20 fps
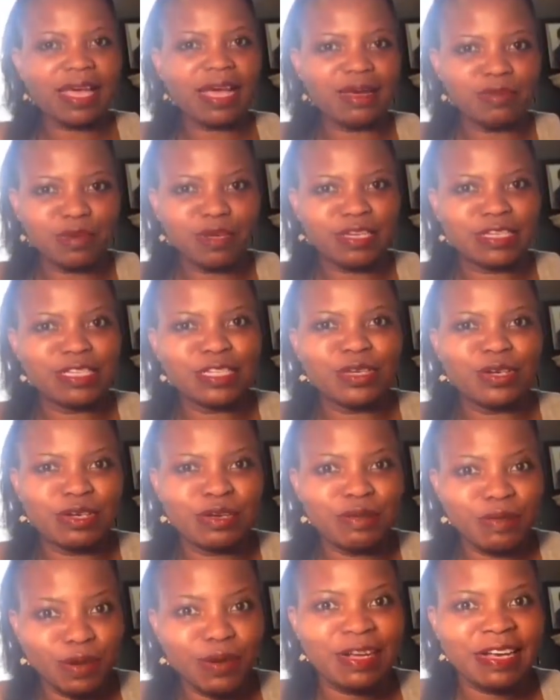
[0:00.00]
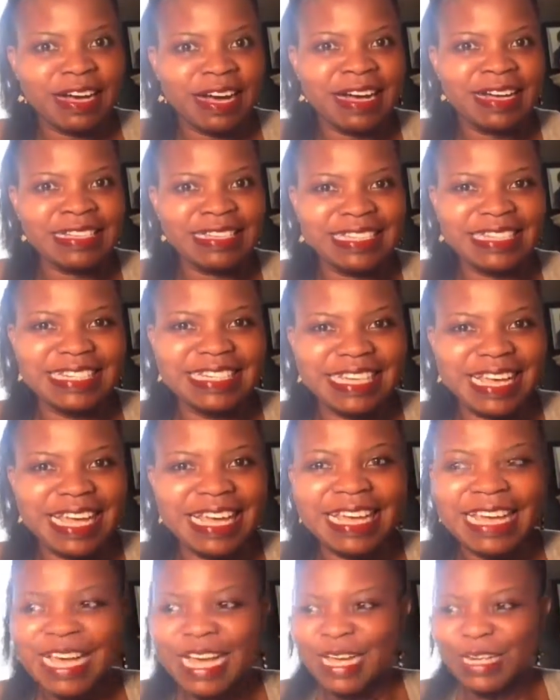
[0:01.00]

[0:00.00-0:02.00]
I'm going to talk about cars today,